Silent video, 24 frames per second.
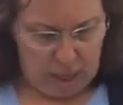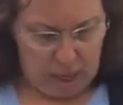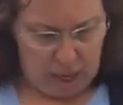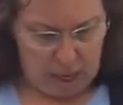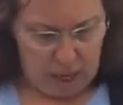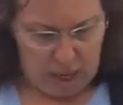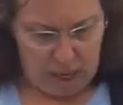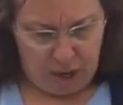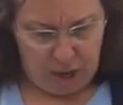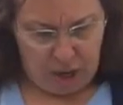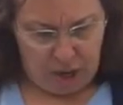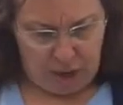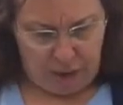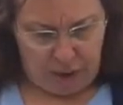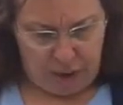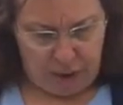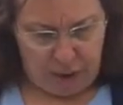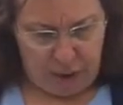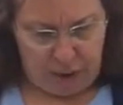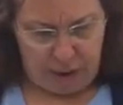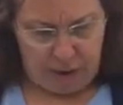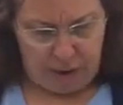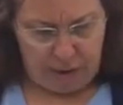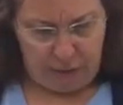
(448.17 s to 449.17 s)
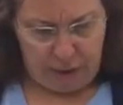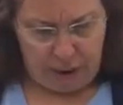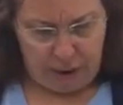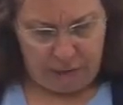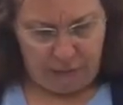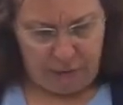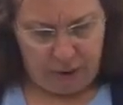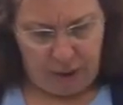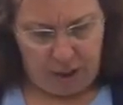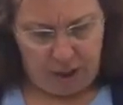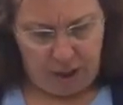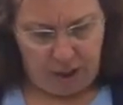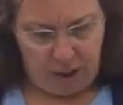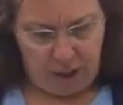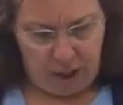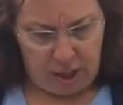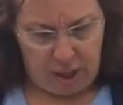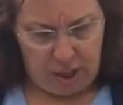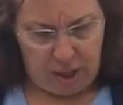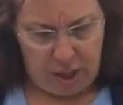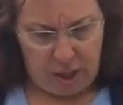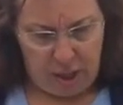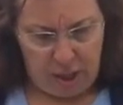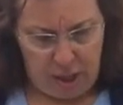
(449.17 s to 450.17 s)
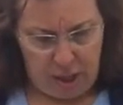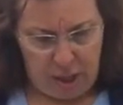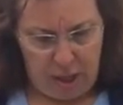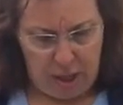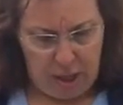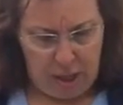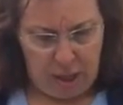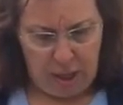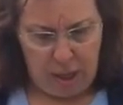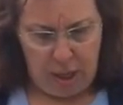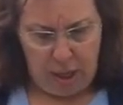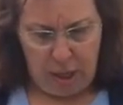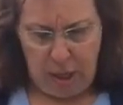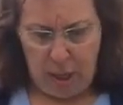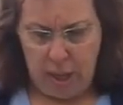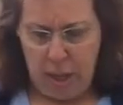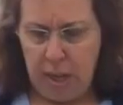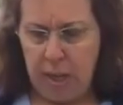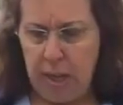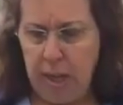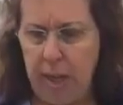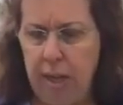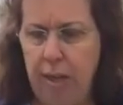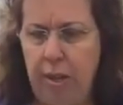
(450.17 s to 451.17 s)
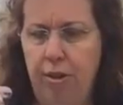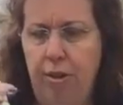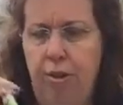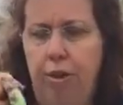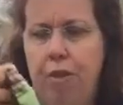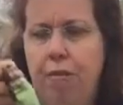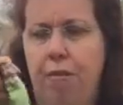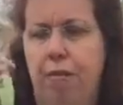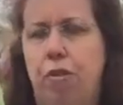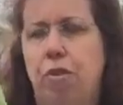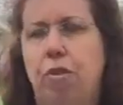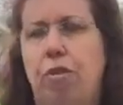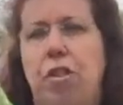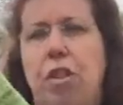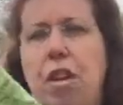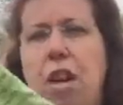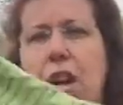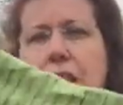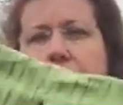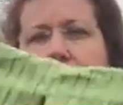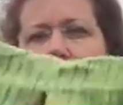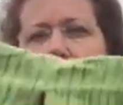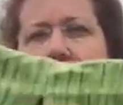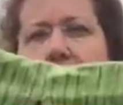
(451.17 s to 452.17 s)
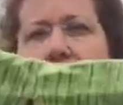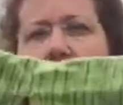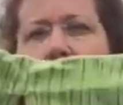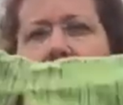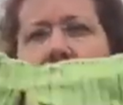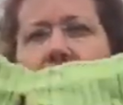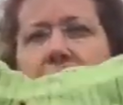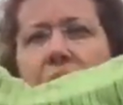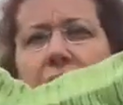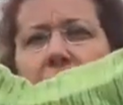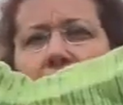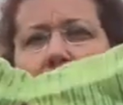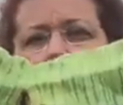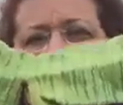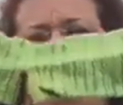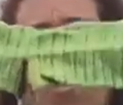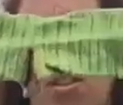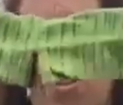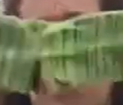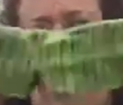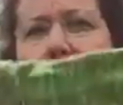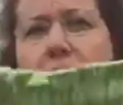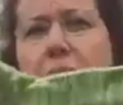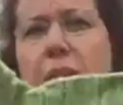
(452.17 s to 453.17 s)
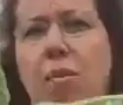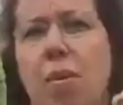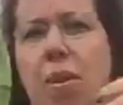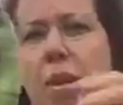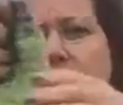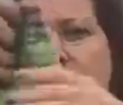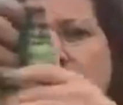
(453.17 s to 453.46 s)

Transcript: And just as a reference, here's the first sock finished so you can see what